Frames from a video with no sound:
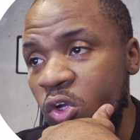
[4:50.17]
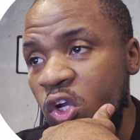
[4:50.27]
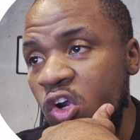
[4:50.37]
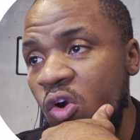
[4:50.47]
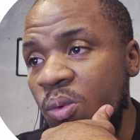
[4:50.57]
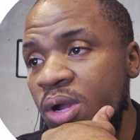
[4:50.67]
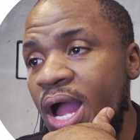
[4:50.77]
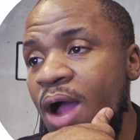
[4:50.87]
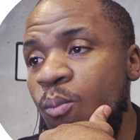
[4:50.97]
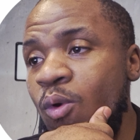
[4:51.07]
going
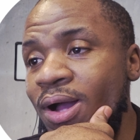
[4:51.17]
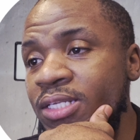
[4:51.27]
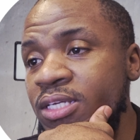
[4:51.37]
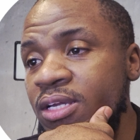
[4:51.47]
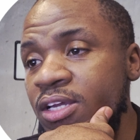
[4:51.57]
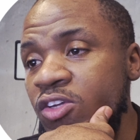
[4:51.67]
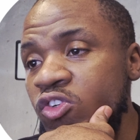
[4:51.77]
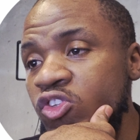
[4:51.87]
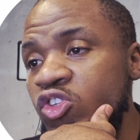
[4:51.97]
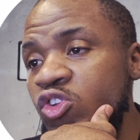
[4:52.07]
upward. Your
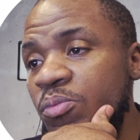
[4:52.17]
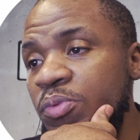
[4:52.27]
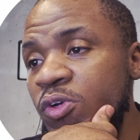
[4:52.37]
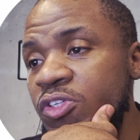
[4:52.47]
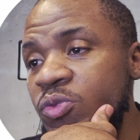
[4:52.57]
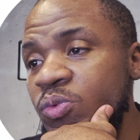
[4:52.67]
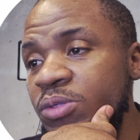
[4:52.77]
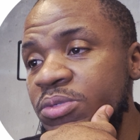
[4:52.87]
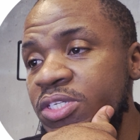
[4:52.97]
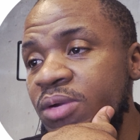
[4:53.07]
stop loss will be
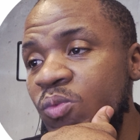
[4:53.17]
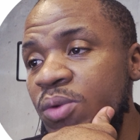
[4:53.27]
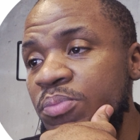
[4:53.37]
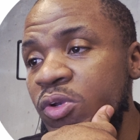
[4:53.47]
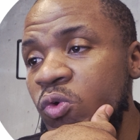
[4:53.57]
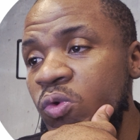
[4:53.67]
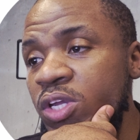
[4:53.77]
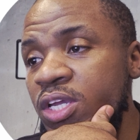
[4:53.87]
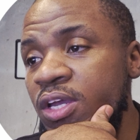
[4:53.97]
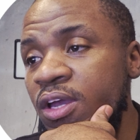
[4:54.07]
somewhere below
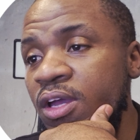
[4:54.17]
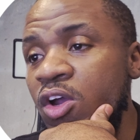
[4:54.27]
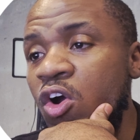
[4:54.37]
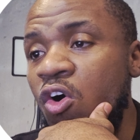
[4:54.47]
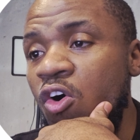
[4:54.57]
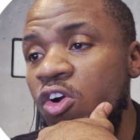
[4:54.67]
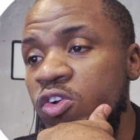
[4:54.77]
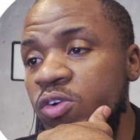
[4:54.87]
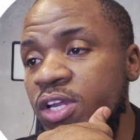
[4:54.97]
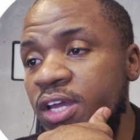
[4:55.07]
here, or you
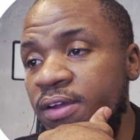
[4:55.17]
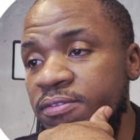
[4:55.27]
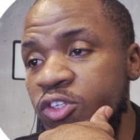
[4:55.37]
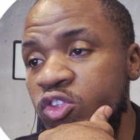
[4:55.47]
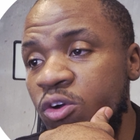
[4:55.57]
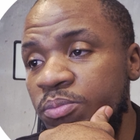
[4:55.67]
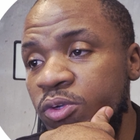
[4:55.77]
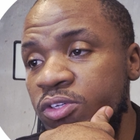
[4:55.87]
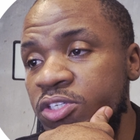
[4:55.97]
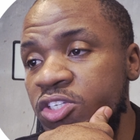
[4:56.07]
can have your stop
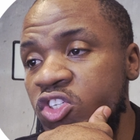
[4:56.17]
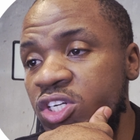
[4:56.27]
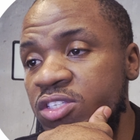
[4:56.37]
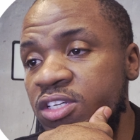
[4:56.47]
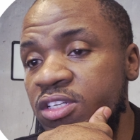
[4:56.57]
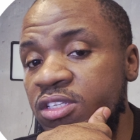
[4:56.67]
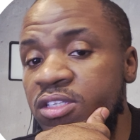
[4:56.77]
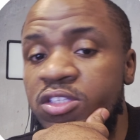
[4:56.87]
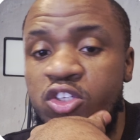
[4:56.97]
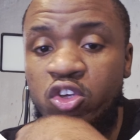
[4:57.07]
loss just to
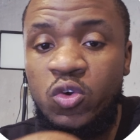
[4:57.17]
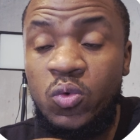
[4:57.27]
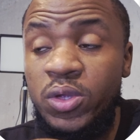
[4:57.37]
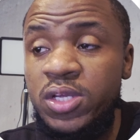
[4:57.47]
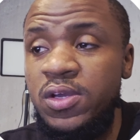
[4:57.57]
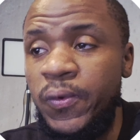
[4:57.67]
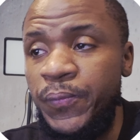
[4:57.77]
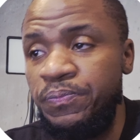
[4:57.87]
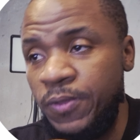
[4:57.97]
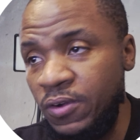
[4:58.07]
low here,
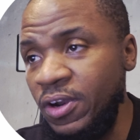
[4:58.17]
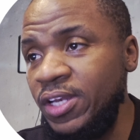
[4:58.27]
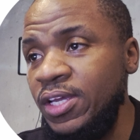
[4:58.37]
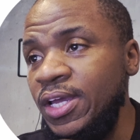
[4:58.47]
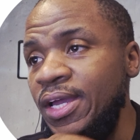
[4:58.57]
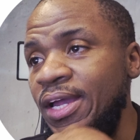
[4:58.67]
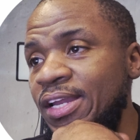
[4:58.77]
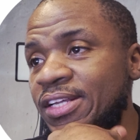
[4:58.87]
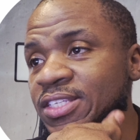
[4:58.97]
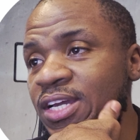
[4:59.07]
right? And
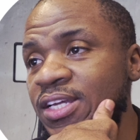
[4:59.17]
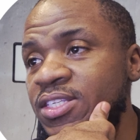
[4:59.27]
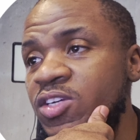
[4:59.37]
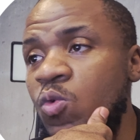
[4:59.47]
then targeting